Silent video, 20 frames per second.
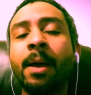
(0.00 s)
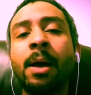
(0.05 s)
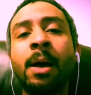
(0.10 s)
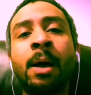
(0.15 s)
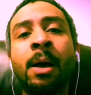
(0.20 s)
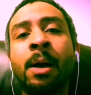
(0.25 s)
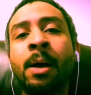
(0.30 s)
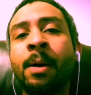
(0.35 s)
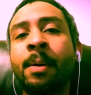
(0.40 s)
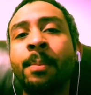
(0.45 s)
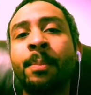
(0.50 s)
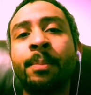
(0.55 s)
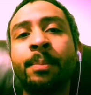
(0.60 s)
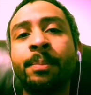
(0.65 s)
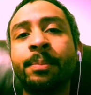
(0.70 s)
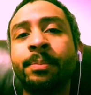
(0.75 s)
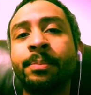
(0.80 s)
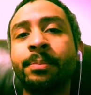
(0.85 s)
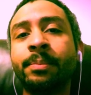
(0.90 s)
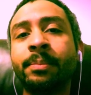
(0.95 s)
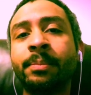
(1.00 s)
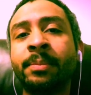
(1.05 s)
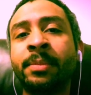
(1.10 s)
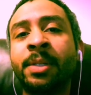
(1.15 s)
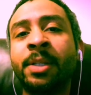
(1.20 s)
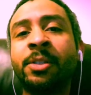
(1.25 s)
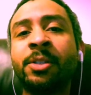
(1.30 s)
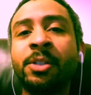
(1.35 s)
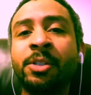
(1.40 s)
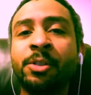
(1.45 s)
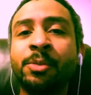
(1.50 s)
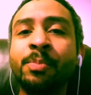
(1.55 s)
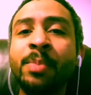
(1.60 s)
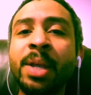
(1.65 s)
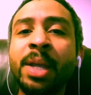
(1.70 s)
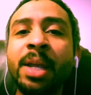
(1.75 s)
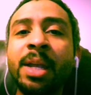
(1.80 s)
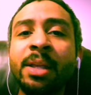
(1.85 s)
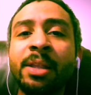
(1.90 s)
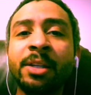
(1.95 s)
Um, this is
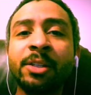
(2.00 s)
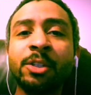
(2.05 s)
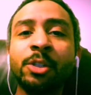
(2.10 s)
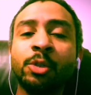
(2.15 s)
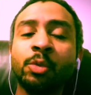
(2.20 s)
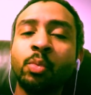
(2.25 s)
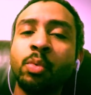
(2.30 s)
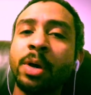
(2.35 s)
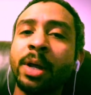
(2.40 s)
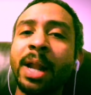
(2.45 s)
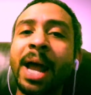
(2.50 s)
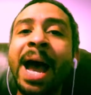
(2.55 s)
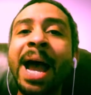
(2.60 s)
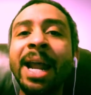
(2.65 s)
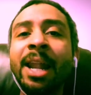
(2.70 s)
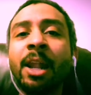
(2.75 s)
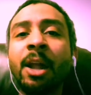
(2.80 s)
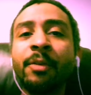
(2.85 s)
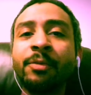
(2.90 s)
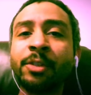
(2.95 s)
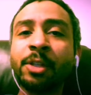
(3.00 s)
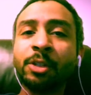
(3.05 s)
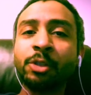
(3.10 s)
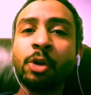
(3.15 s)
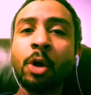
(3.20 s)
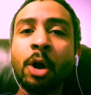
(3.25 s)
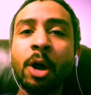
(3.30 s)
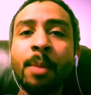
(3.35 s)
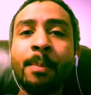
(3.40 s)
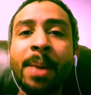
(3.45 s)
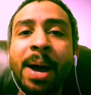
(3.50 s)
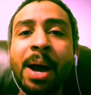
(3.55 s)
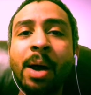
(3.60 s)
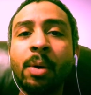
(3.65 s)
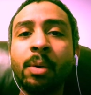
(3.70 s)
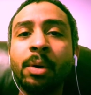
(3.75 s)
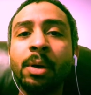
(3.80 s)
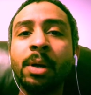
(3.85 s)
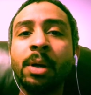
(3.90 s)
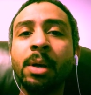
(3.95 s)
me. This is what I love to talk
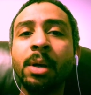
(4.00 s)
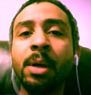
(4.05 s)
about,